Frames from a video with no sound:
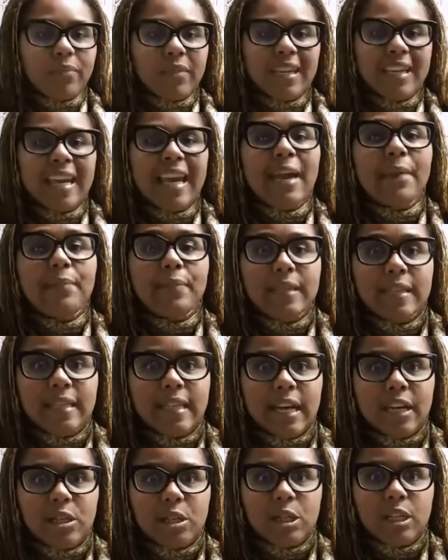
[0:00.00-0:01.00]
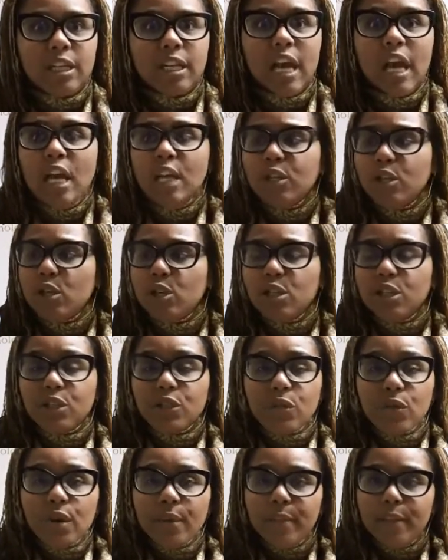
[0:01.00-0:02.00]
camping section. So you just
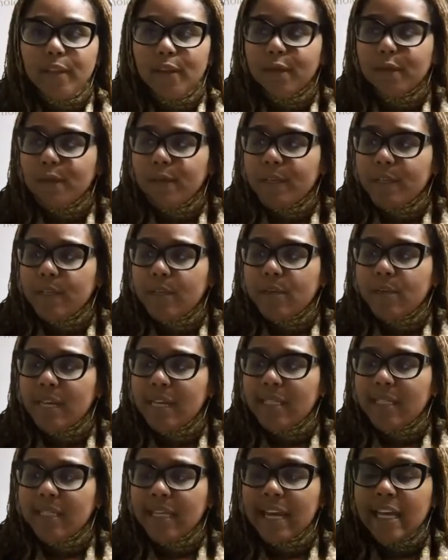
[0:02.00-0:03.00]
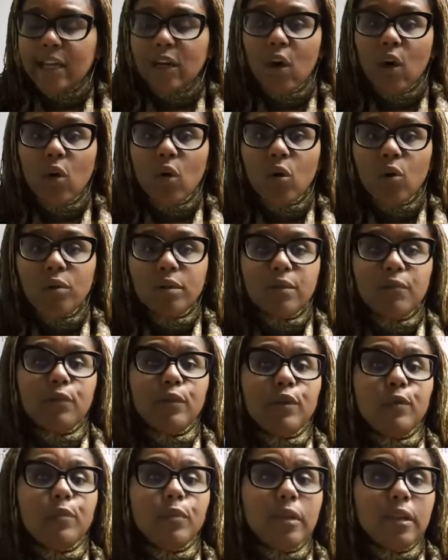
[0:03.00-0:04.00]
throw them in the freezer, they stay cold, and
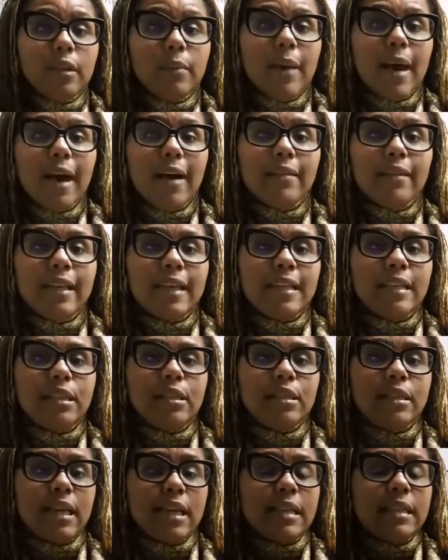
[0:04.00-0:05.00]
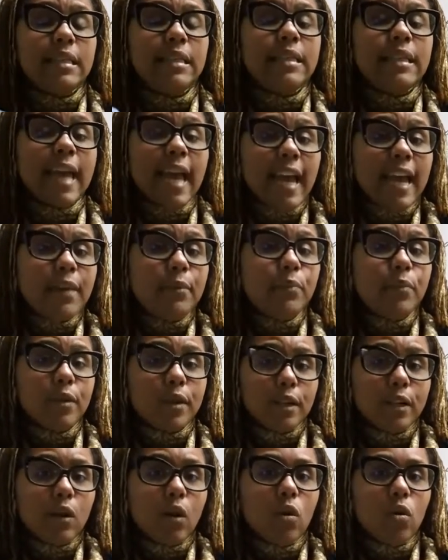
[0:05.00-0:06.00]
when you pull them out, they stay
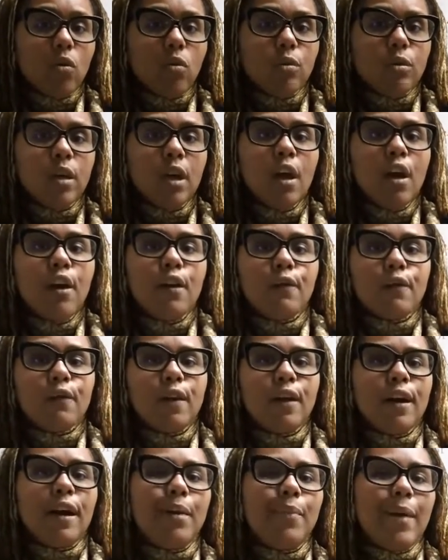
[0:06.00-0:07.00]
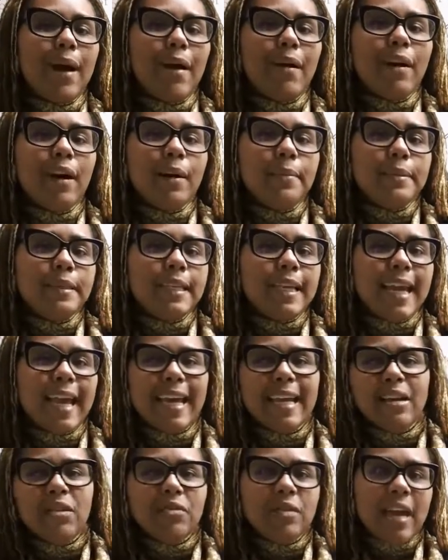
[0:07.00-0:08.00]
pretty cold for about up to
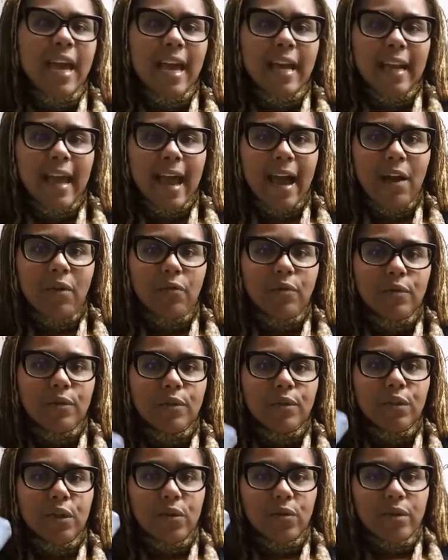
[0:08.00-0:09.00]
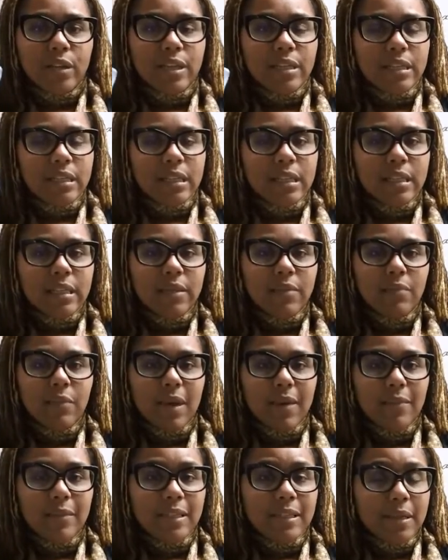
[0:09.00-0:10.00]
8 or 9 hours. So this is
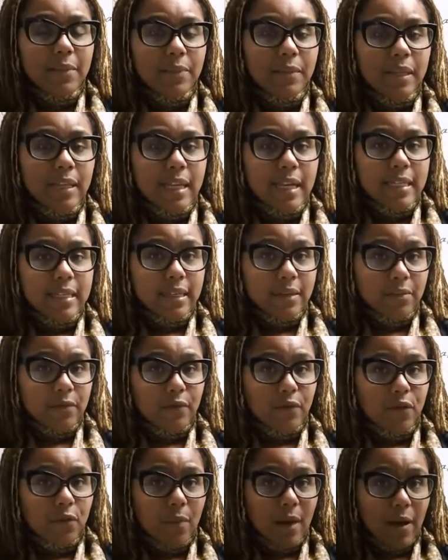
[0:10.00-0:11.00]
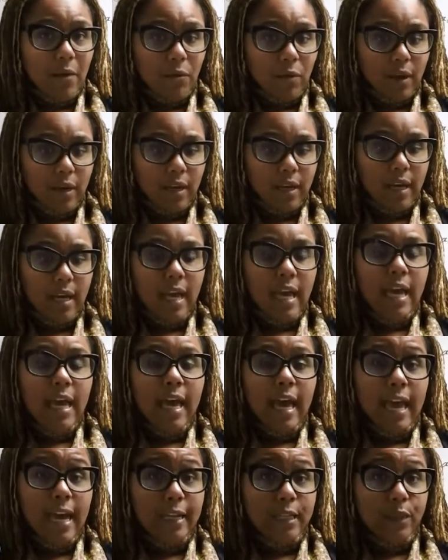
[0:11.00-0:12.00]
maybe something that some of you might want to
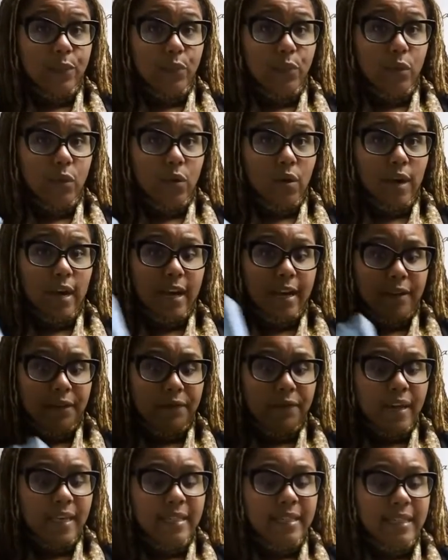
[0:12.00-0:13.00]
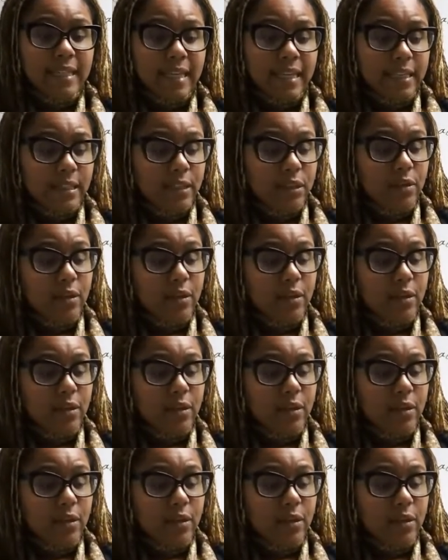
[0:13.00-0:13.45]
explore and invest in so